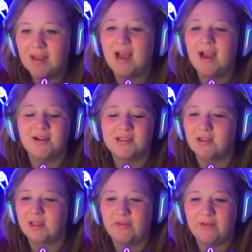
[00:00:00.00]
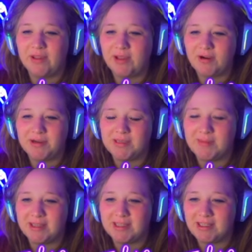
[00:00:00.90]
I also love how they always
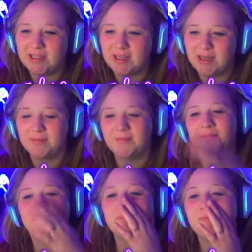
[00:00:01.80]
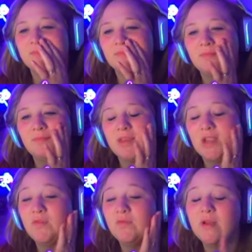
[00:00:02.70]
make the, um, if
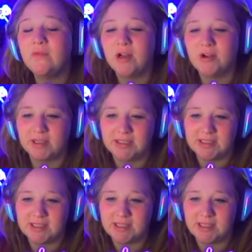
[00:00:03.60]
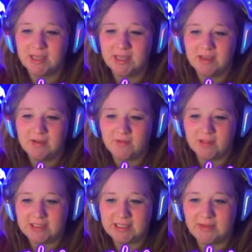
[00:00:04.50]
you've never noticed, for the
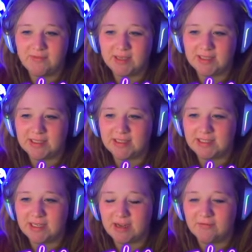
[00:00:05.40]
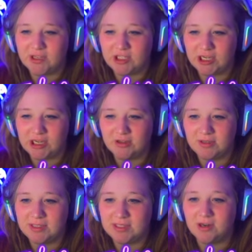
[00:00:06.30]
TVs and stuff, the
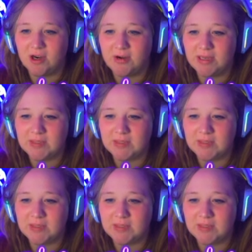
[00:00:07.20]
channels, they're always